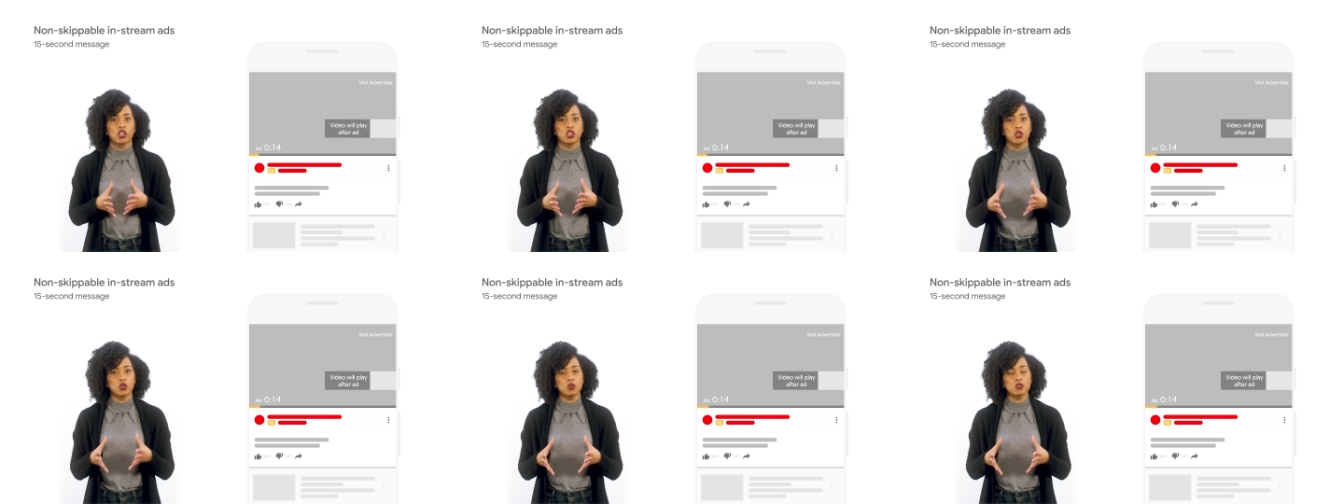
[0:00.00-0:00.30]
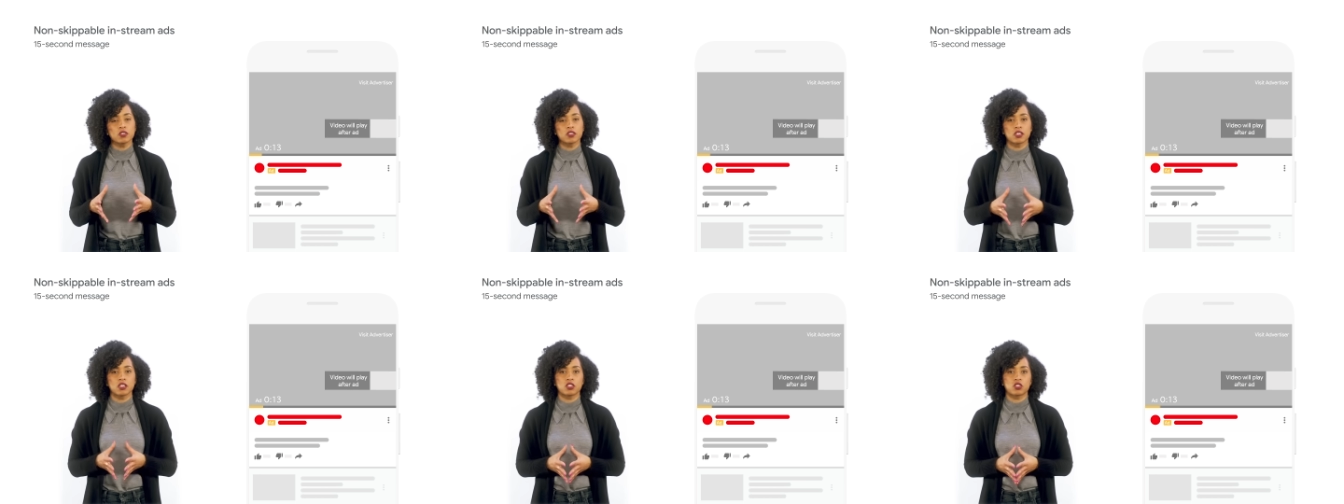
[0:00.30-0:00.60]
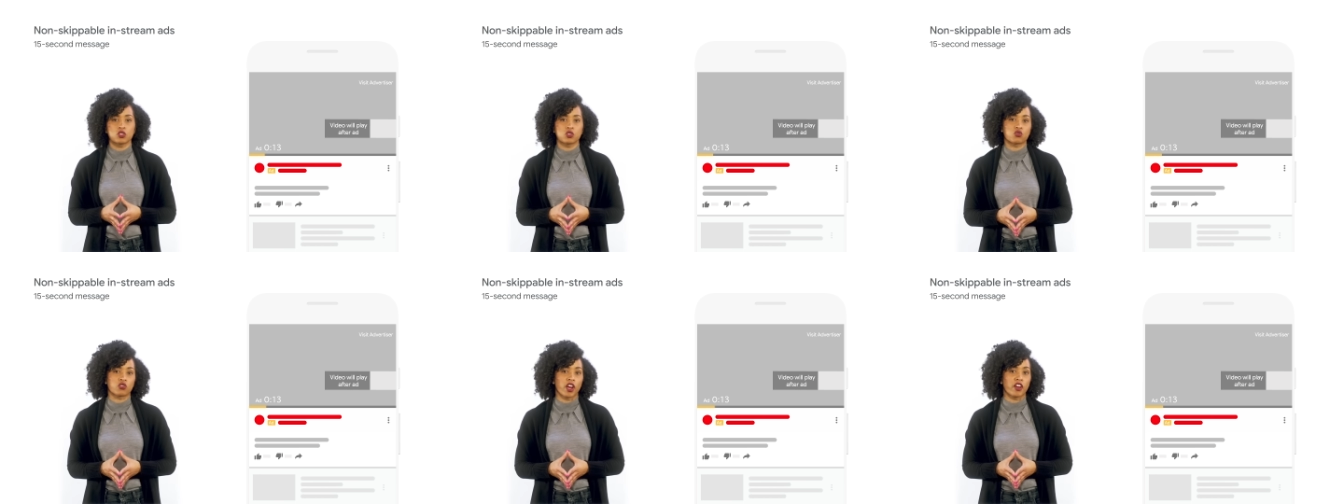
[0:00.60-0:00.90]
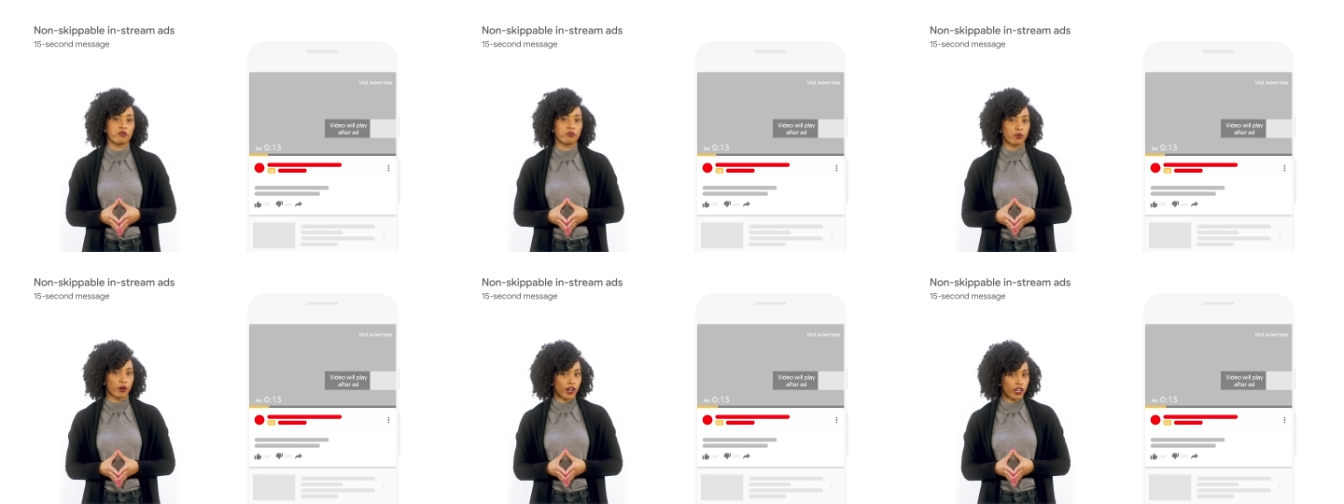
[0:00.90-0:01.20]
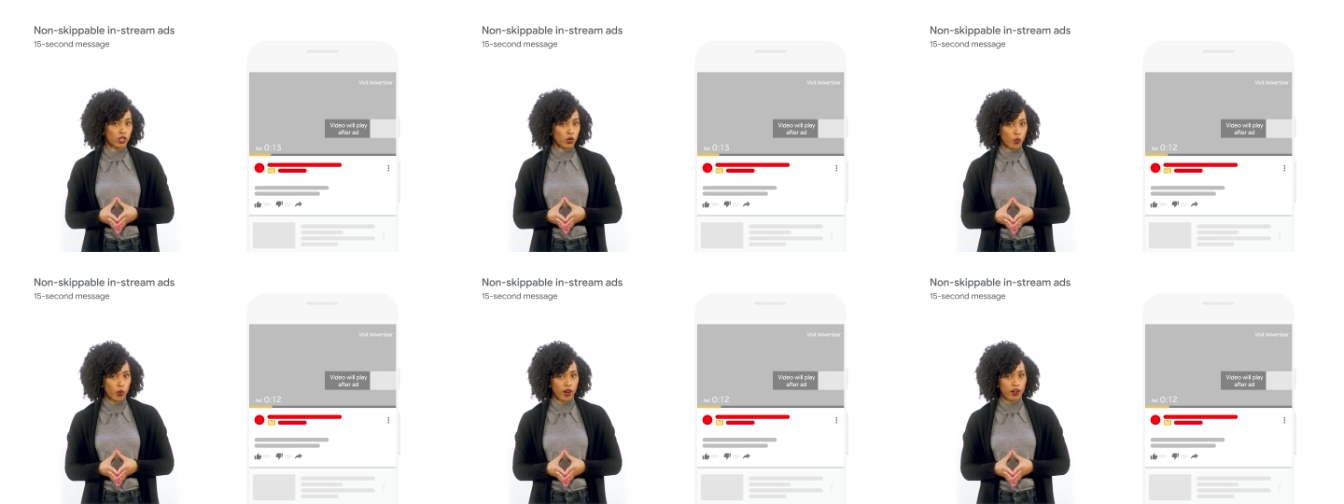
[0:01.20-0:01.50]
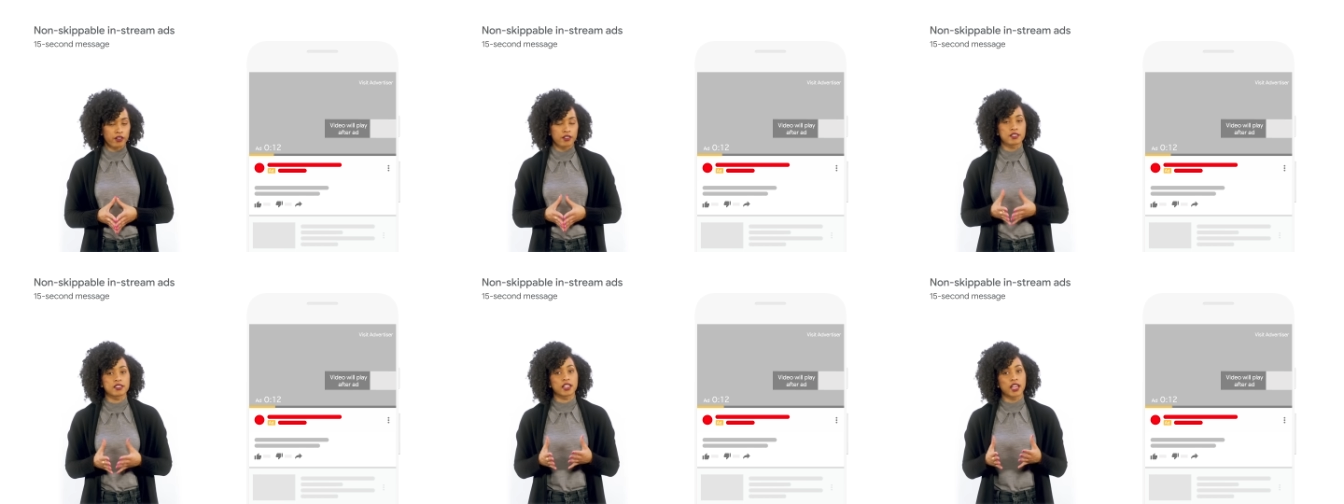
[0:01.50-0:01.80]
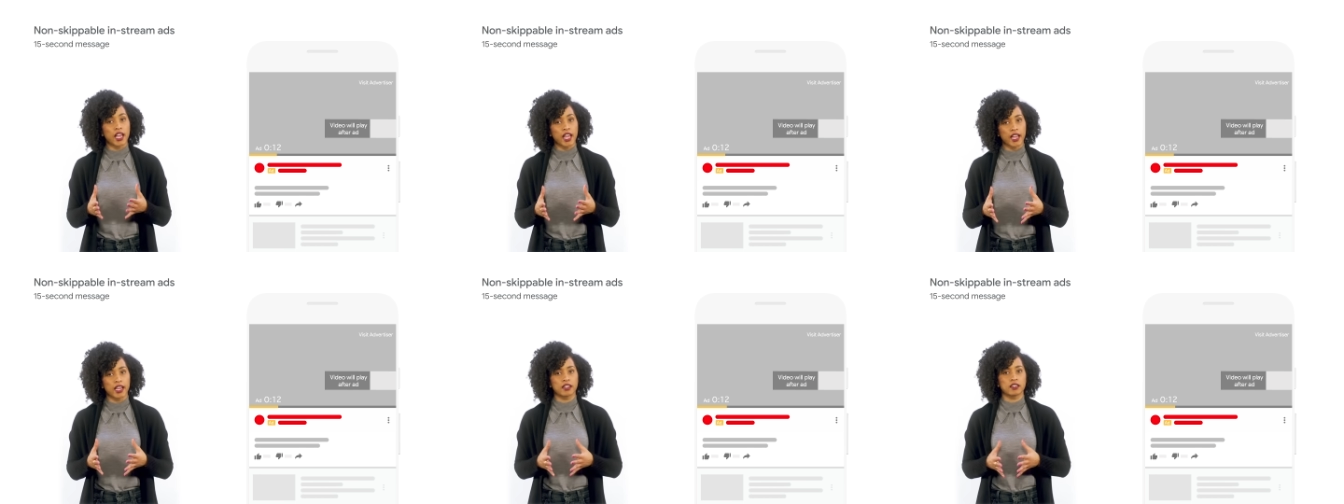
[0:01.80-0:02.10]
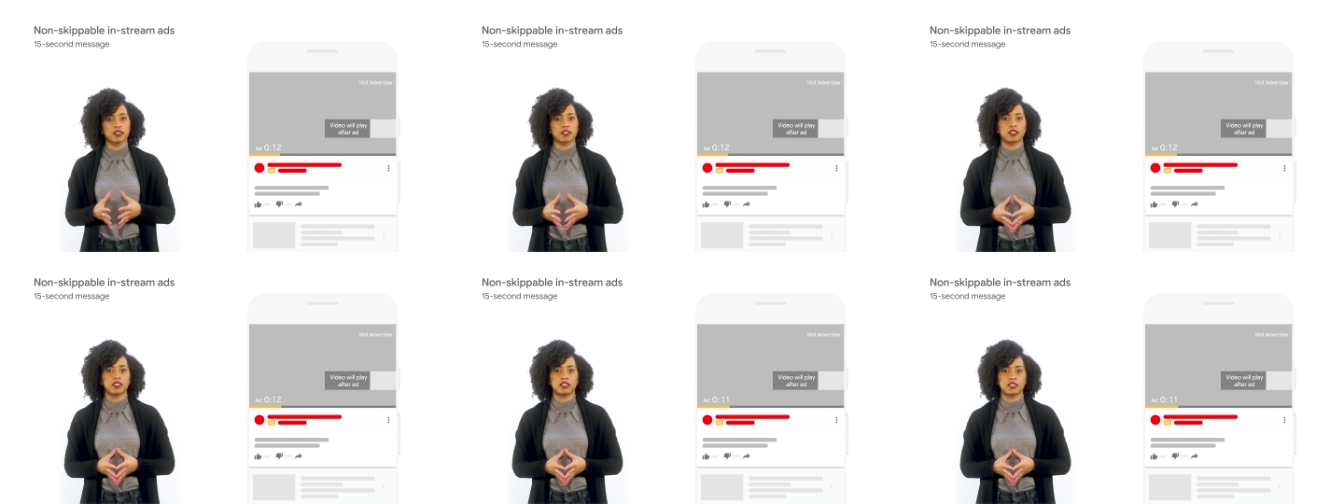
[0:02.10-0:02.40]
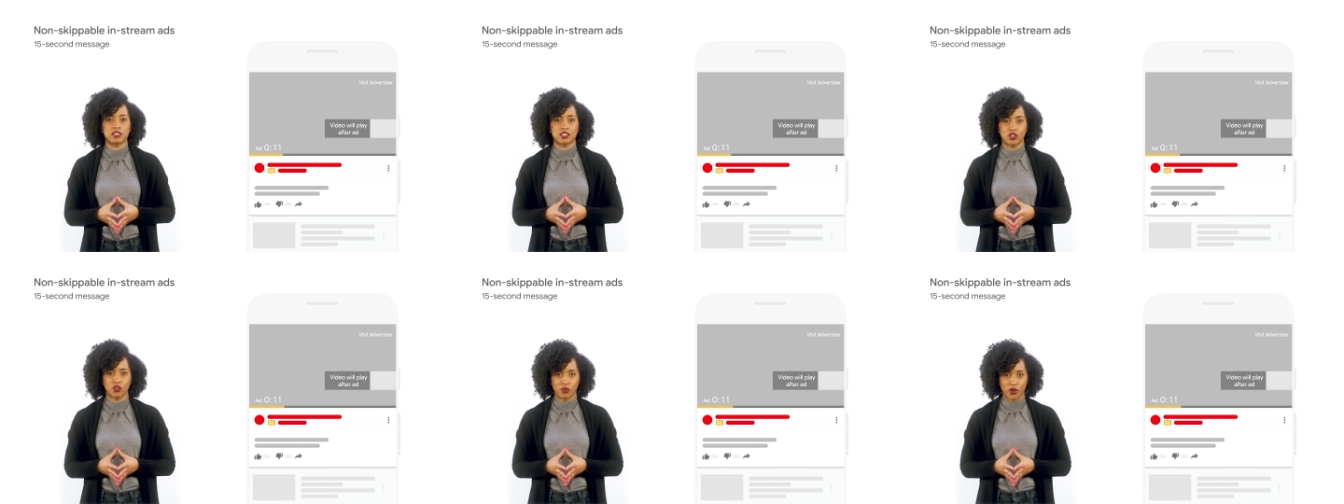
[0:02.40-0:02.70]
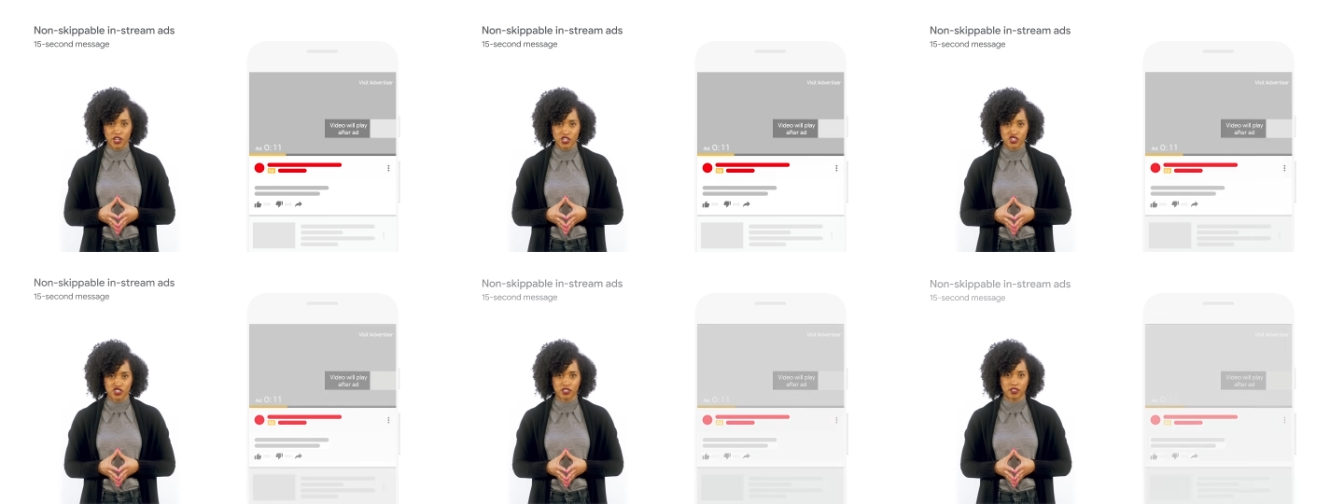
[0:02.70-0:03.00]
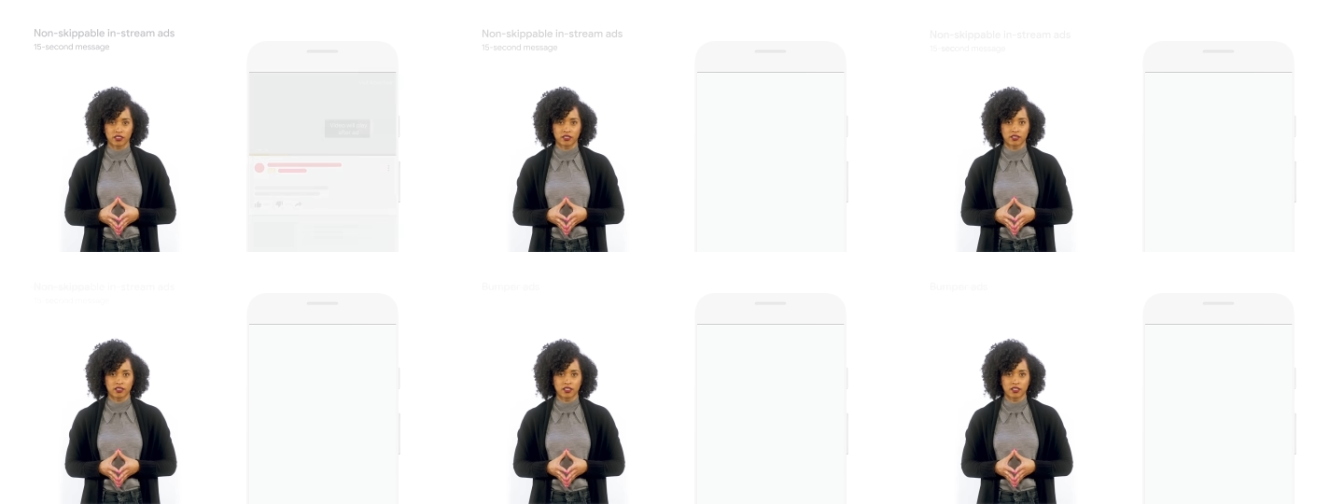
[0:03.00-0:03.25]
Use these to drive brand awareness and consideration.